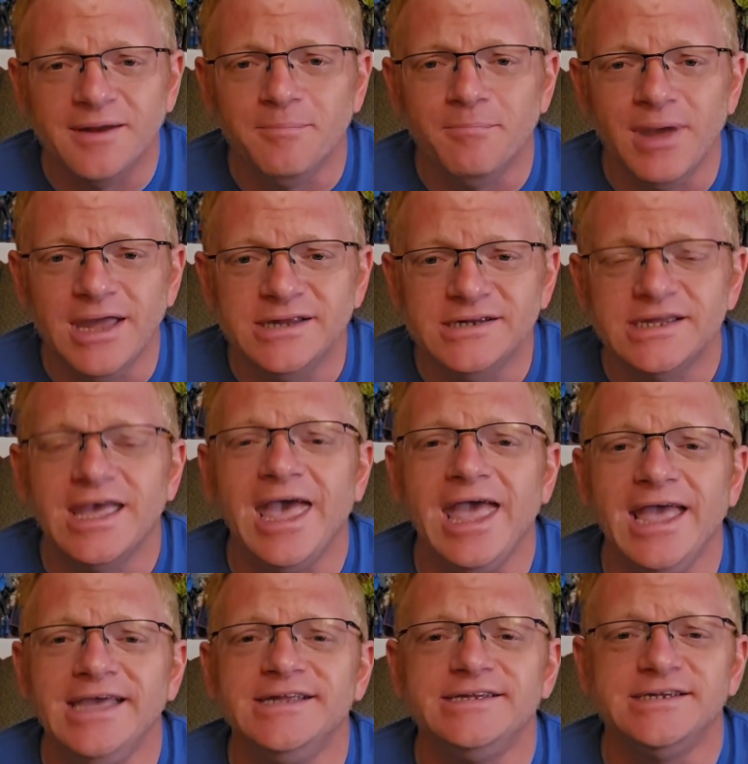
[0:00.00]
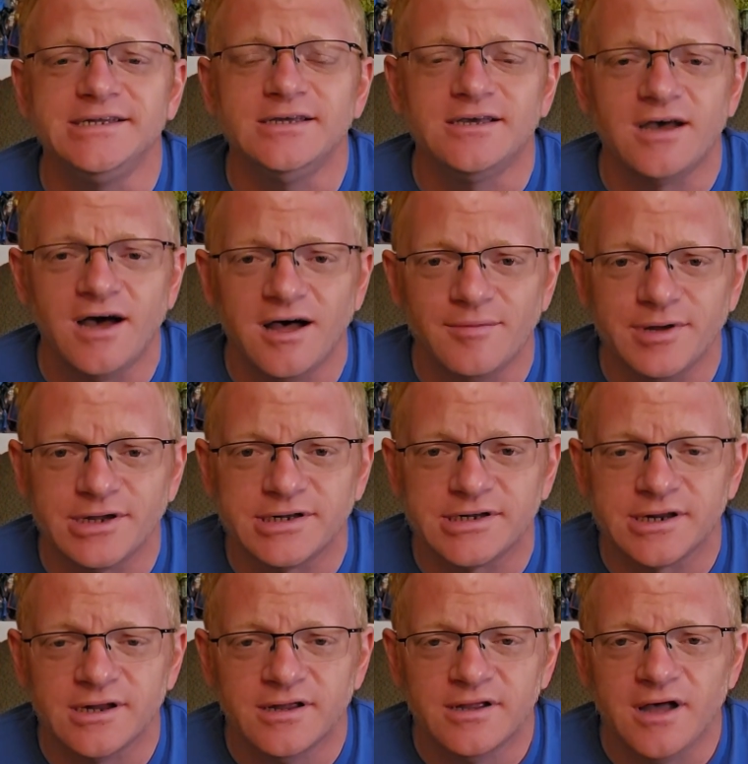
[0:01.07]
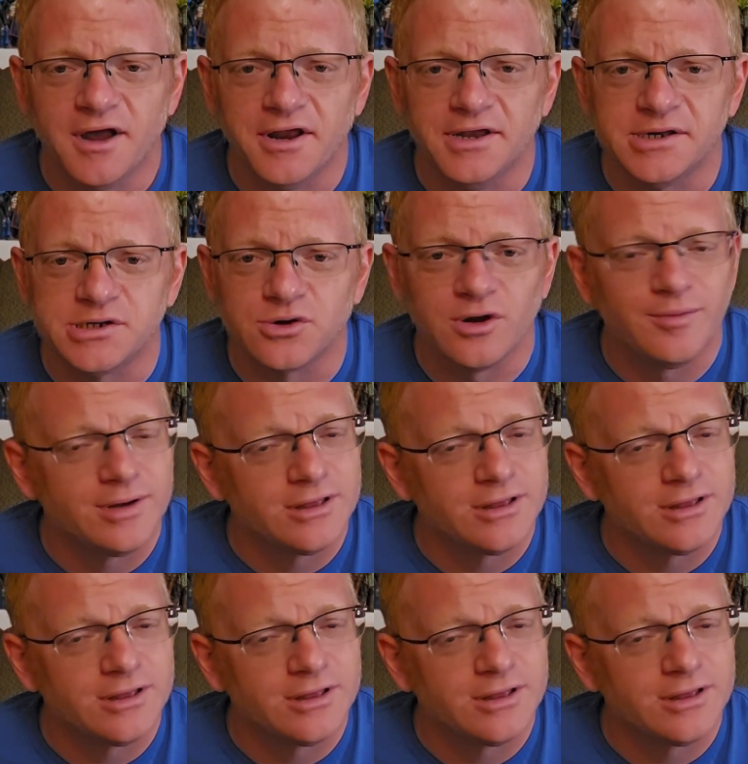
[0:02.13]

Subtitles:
AmazingAZComics on Instagram.